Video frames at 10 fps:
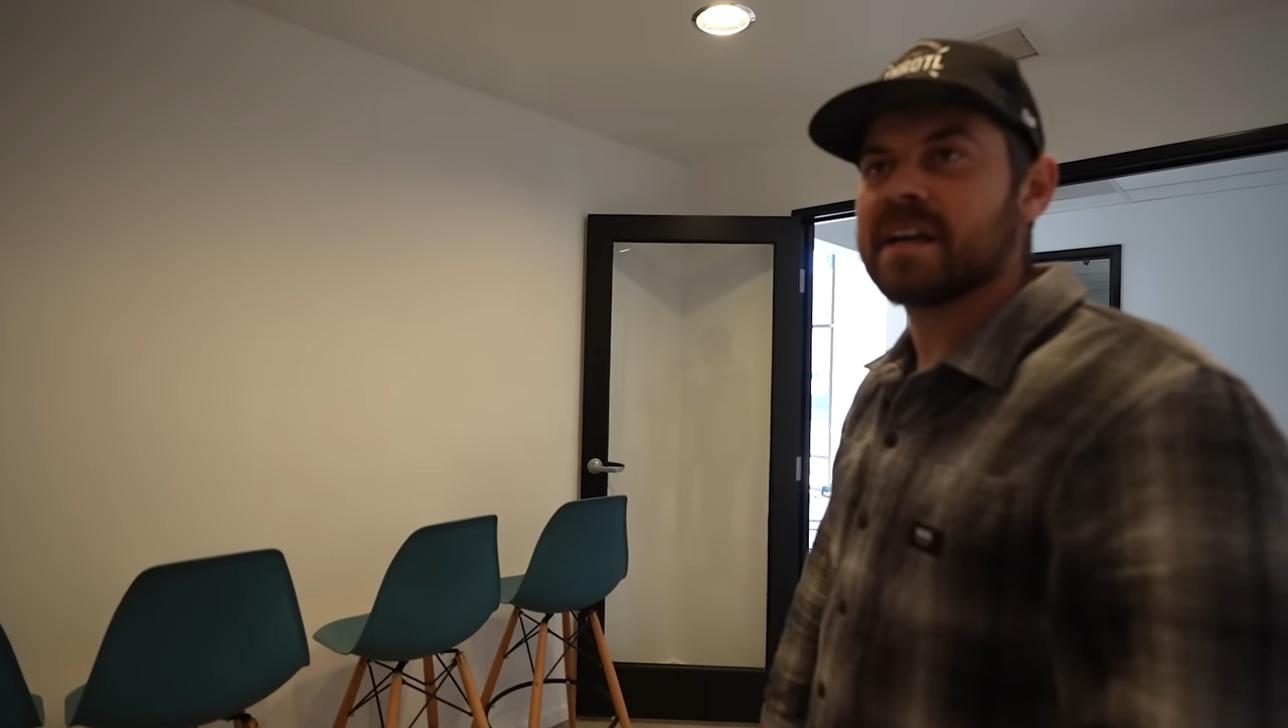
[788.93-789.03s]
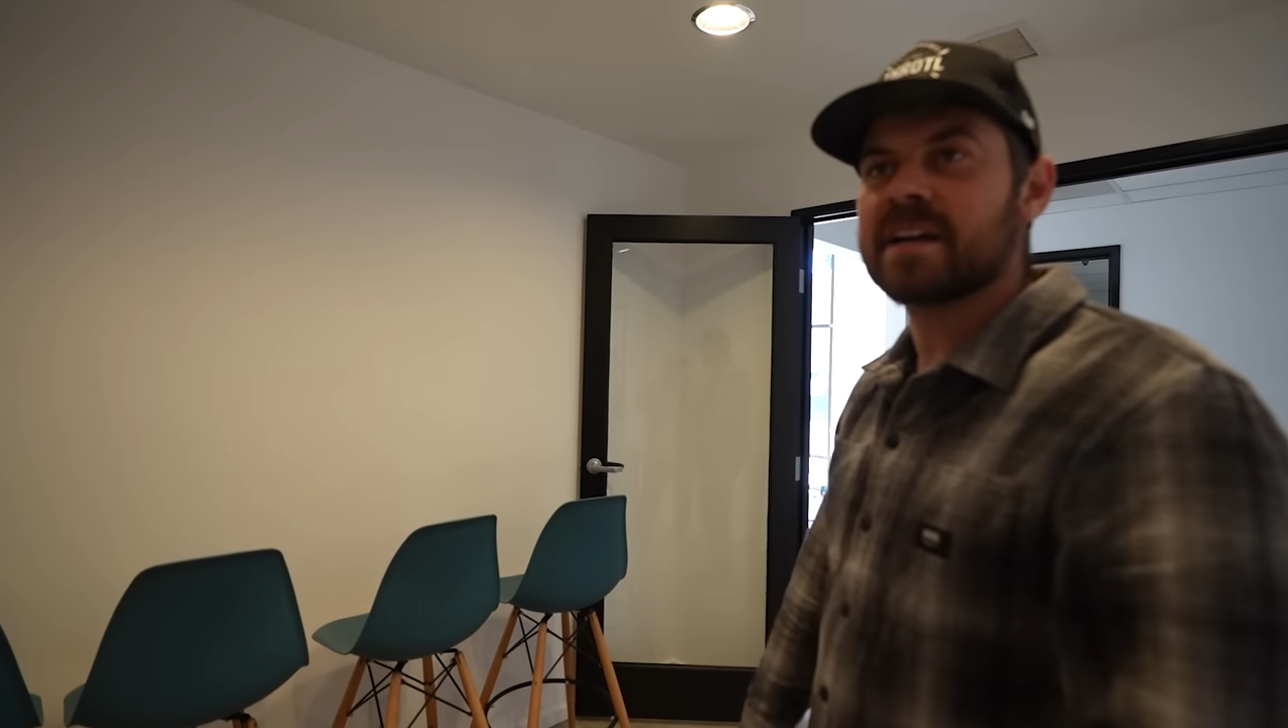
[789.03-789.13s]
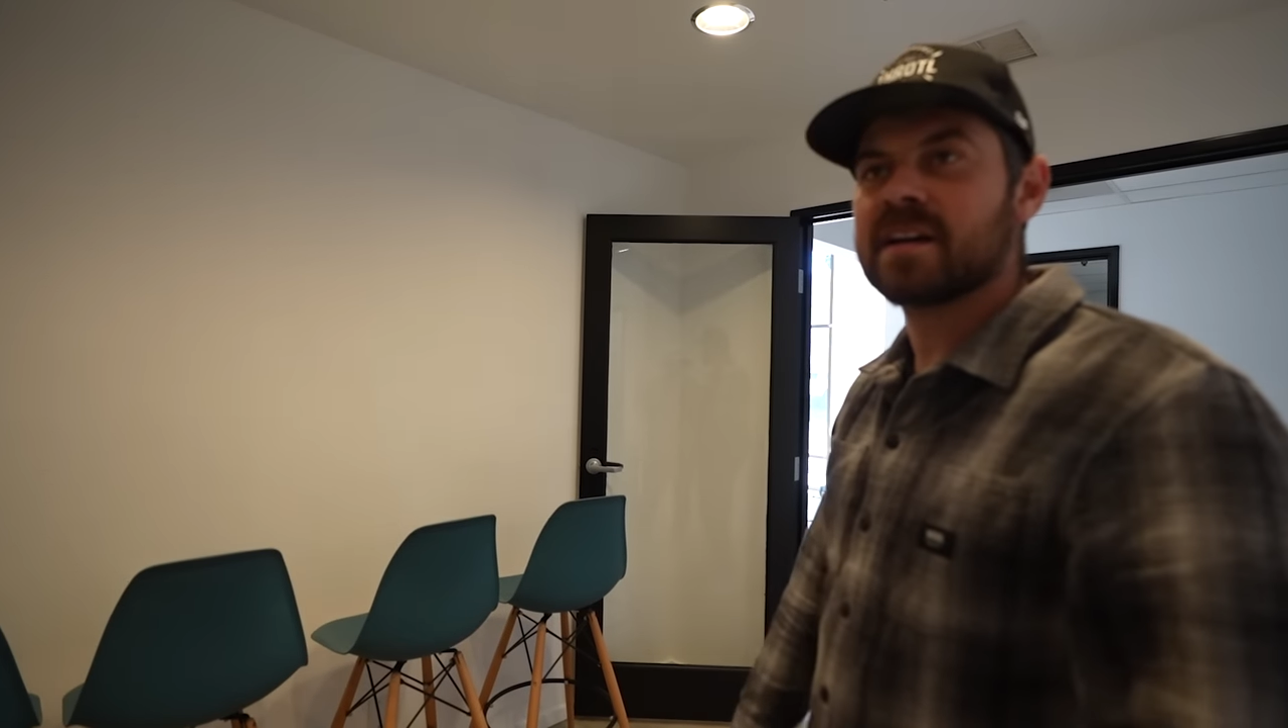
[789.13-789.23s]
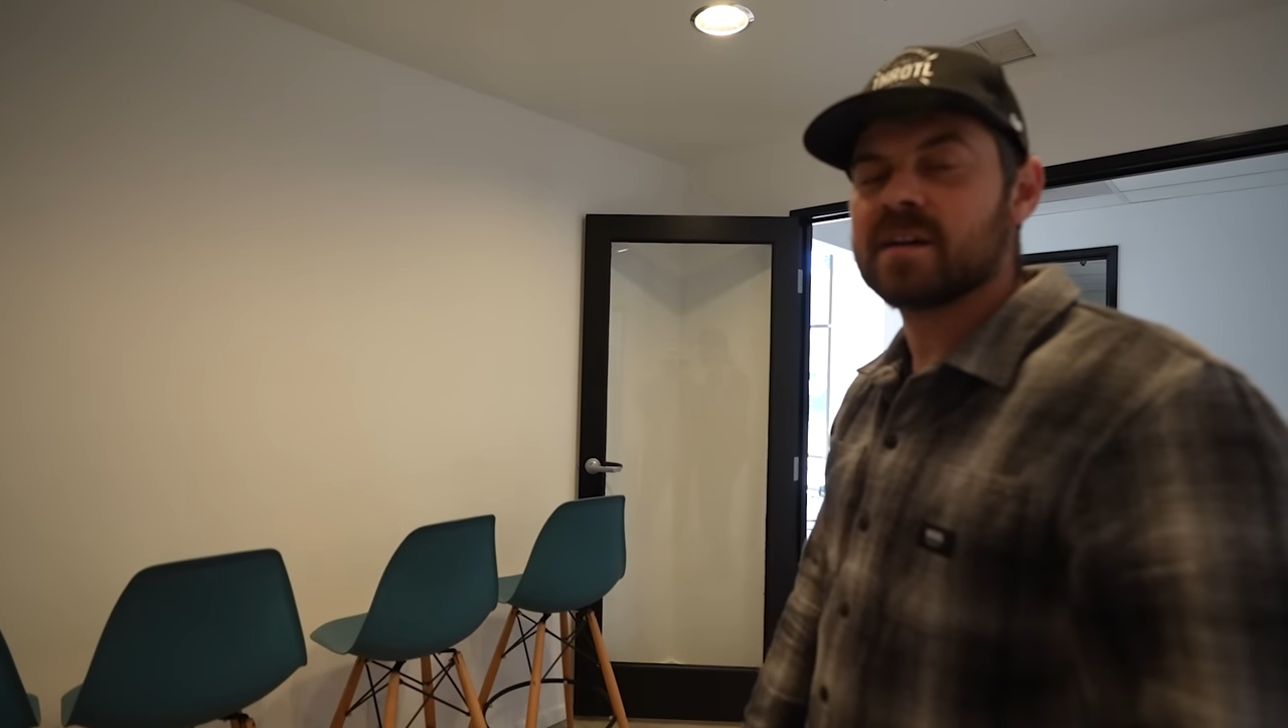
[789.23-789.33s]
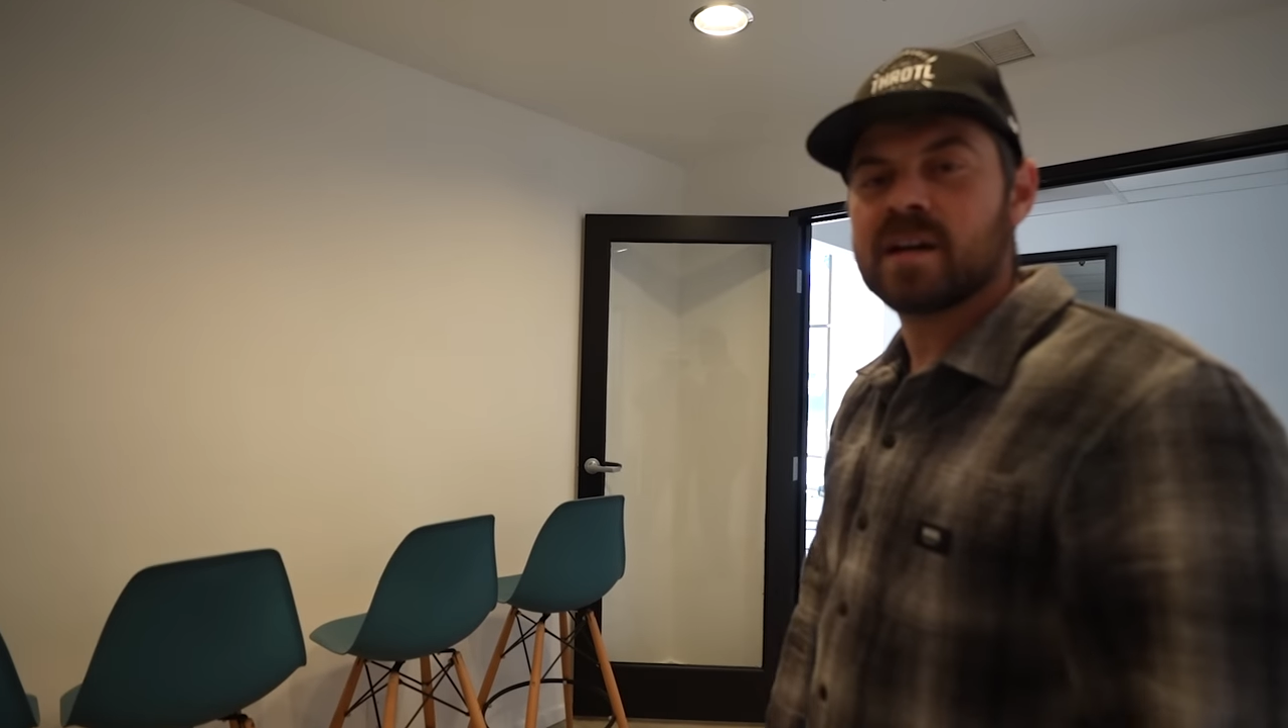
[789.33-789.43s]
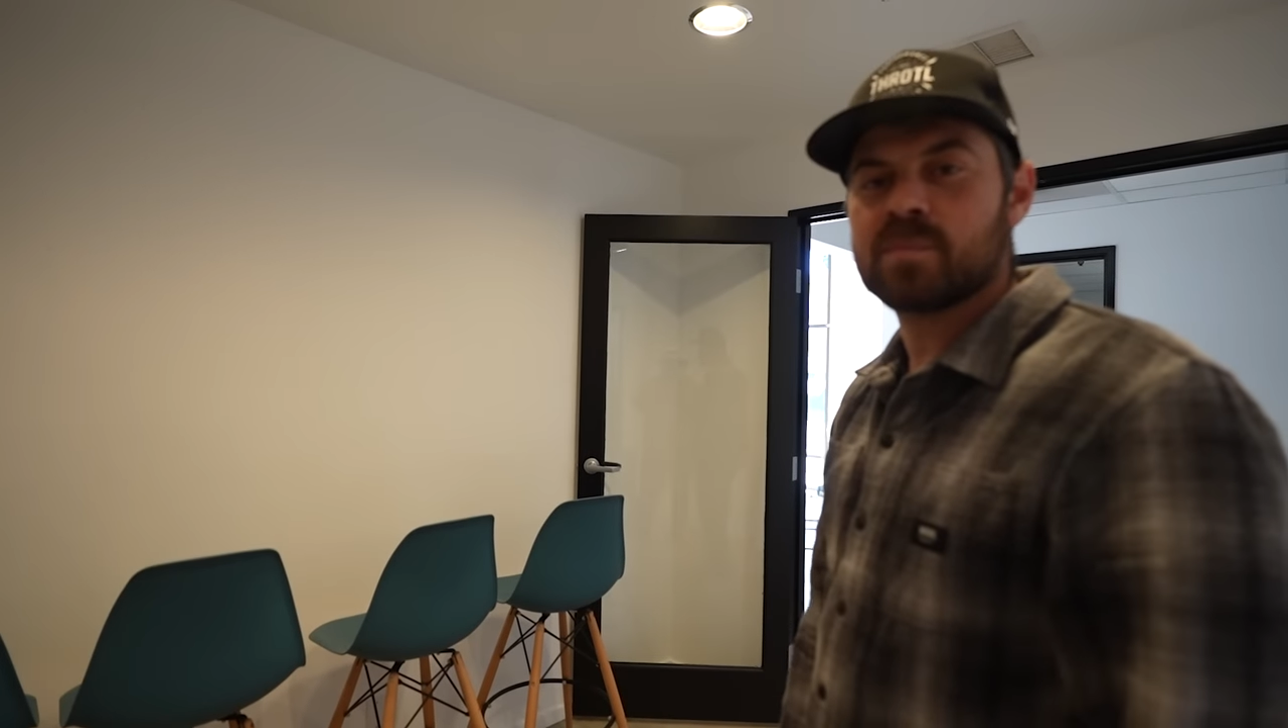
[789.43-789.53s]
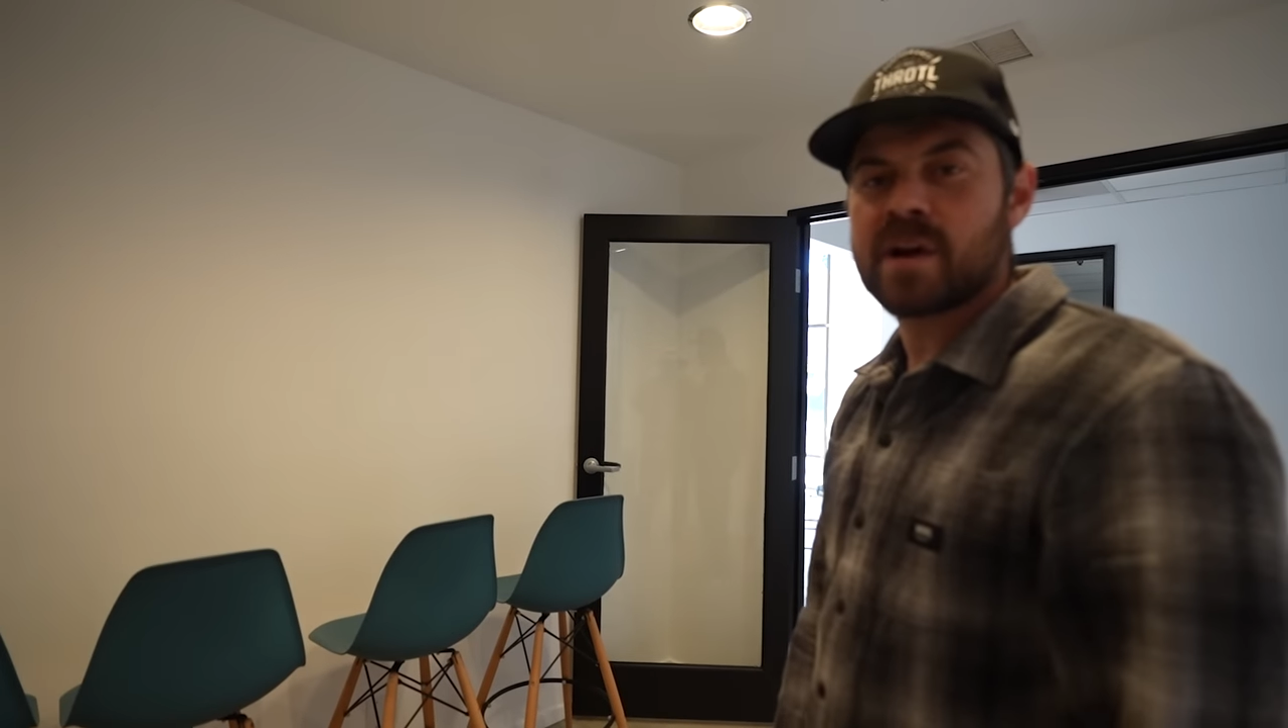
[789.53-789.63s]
like a